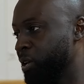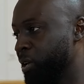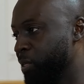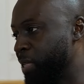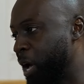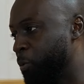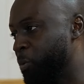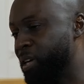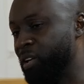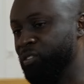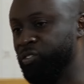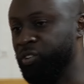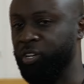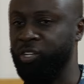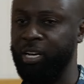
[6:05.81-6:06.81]
that we can
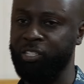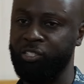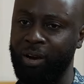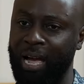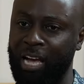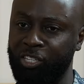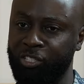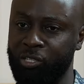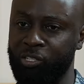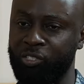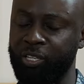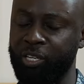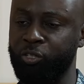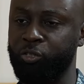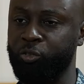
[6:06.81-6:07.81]
synergize our actions
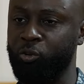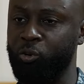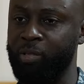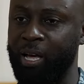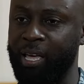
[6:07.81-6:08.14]
to ensure that